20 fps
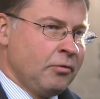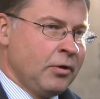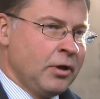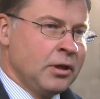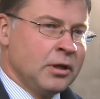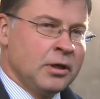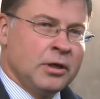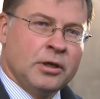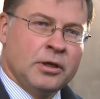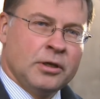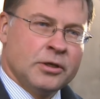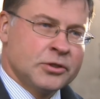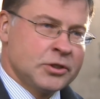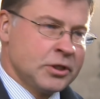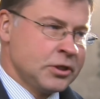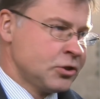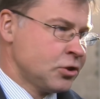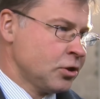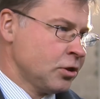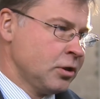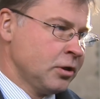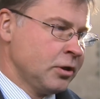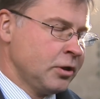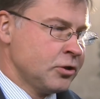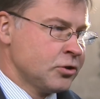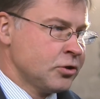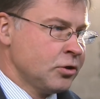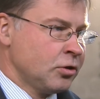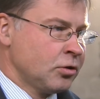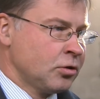Well, this certainly
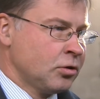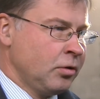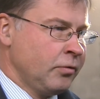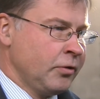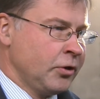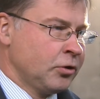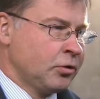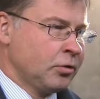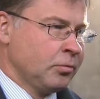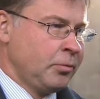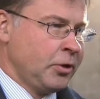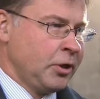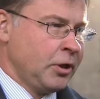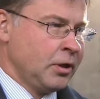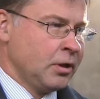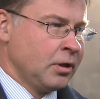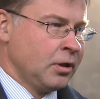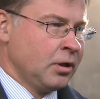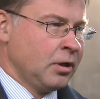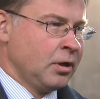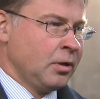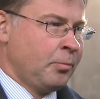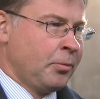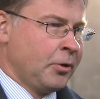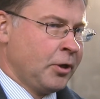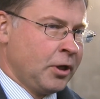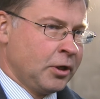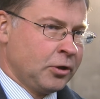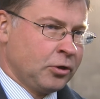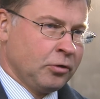is not going to be
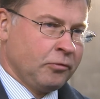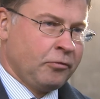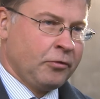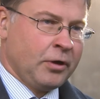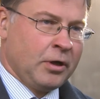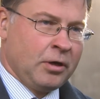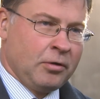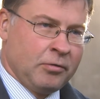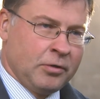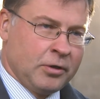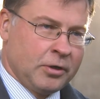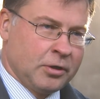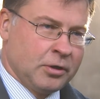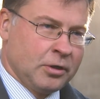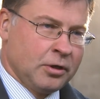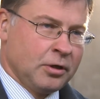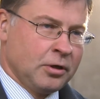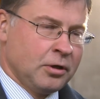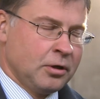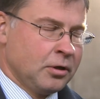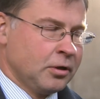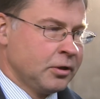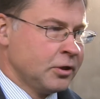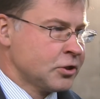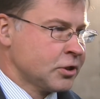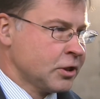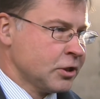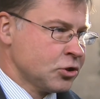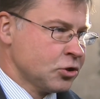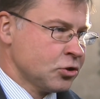part of our
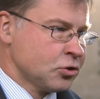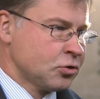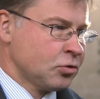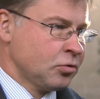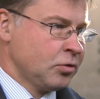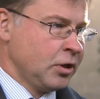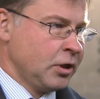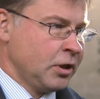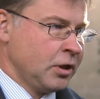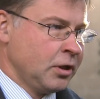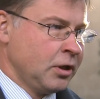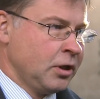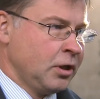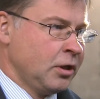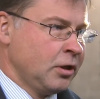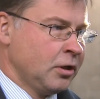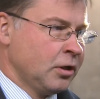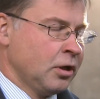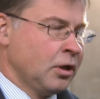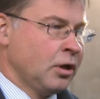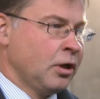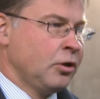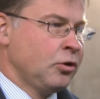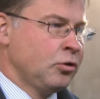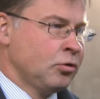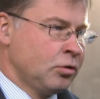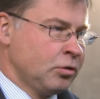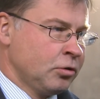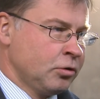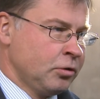discussions today in
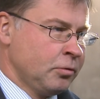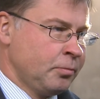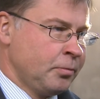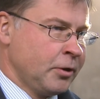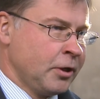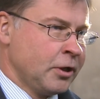Eurogroup.